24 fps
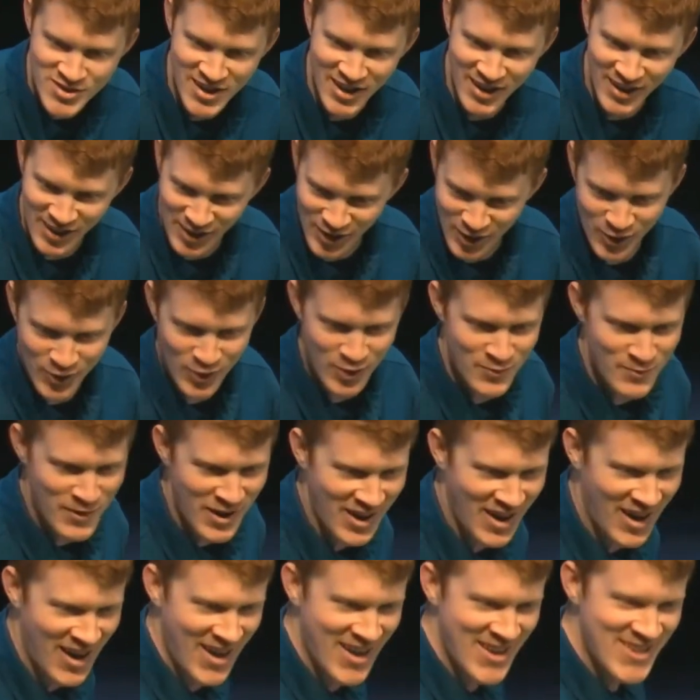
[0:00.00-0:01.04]
I look with my
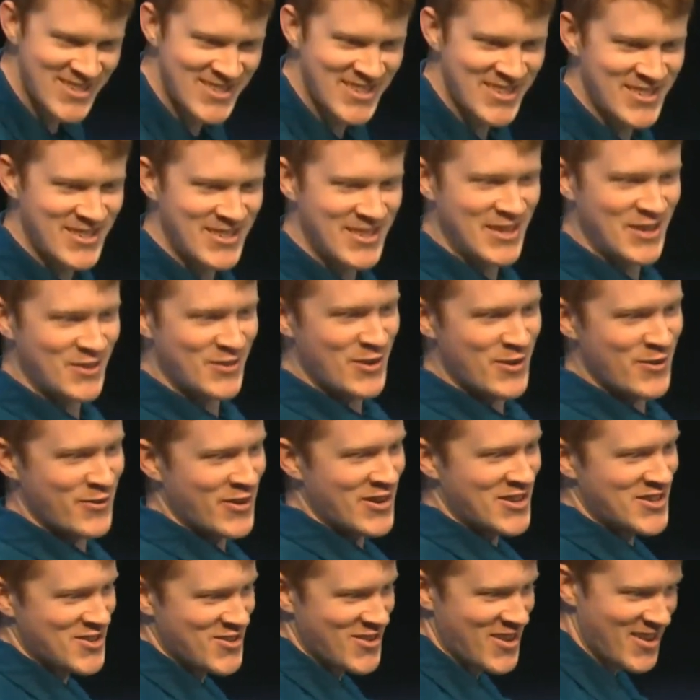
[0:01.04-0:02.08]
eyes into the
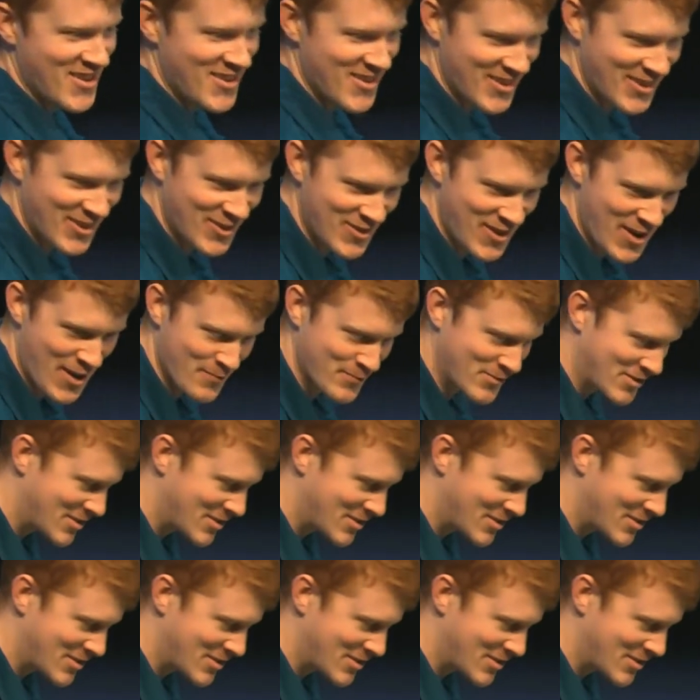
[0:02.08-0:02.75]
refrigerator and grab